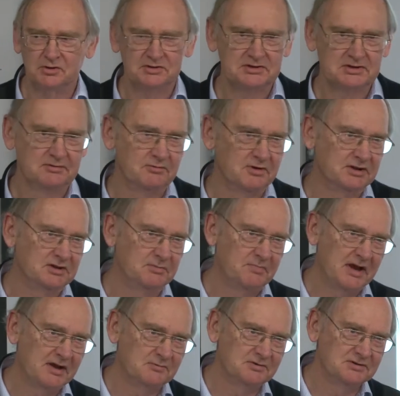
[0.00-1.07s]
books and read them
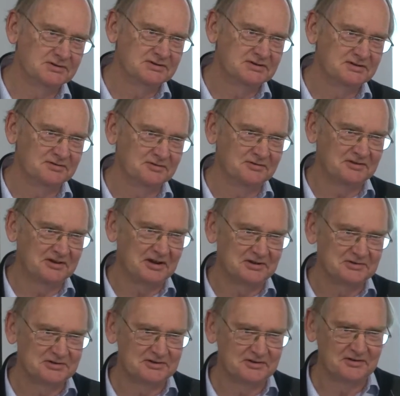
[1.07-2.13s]
backwards, look
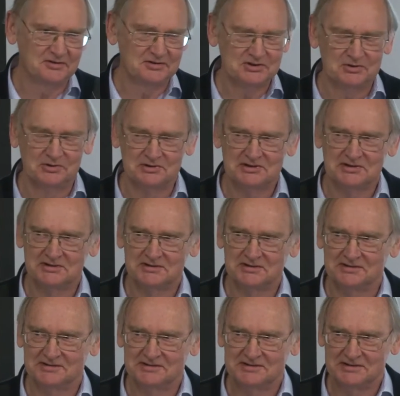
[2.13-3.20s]
to the sources
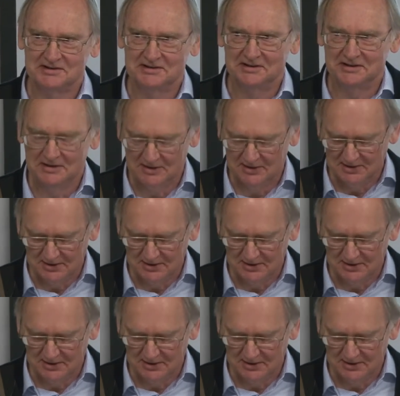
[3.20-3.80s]
and see